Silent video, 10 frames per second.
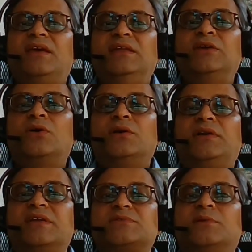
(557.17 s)
in the
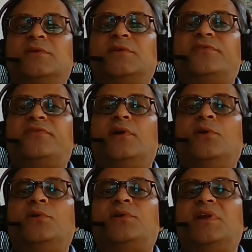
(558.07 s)
context of
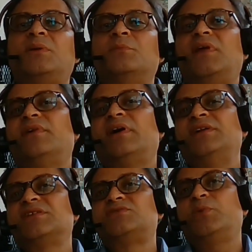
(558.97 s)
ordering Mareva injunctions